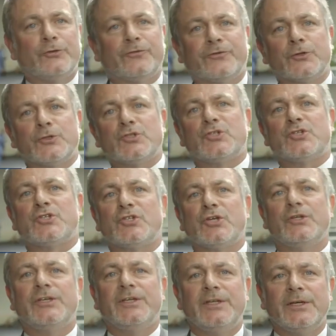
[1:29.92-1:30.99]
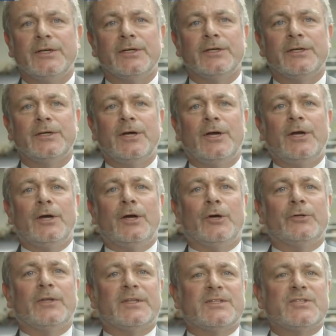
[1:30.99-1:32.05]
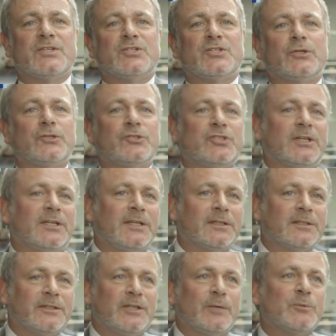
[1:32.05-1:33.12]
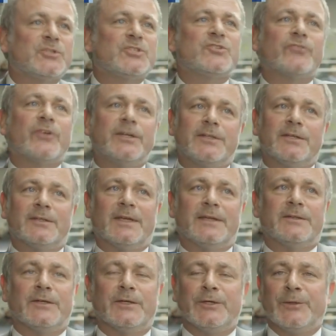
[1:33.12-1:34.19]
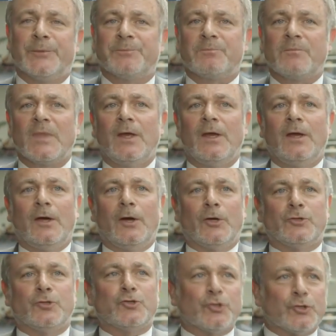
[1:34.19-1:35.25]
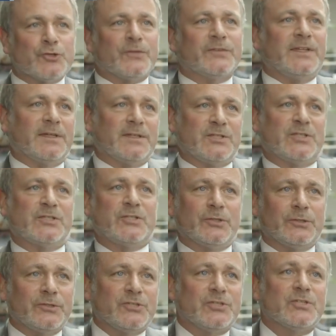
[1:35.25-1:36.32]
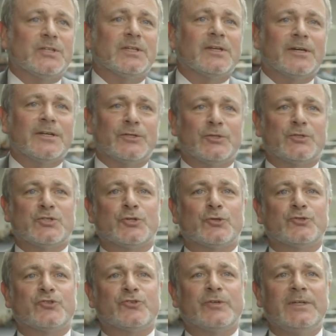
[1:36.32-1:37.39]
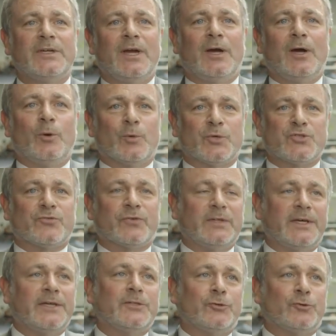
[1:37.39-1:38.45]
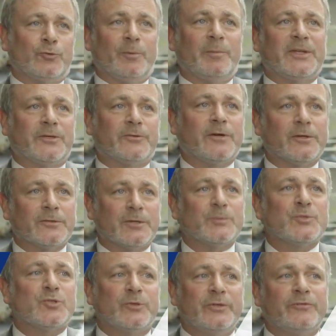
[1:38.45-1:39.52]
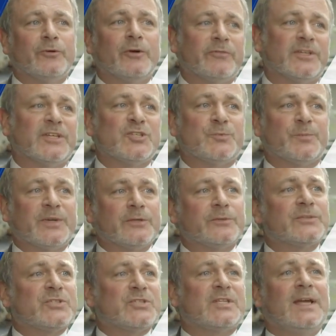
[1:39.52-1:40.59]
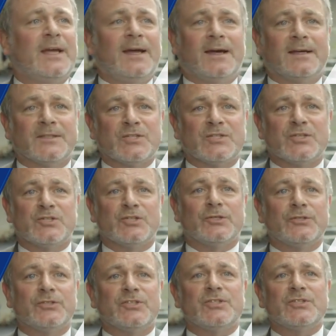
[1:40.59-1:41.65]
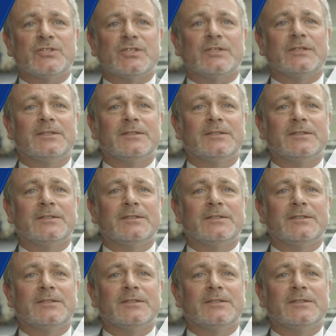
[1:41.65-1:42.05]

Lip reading: The first study on anesthesiology clearly demonstrated that the choice of the anesthesiologist in cardiac surgery was related to a better outcome. So if you have an experienced anesthesiologist,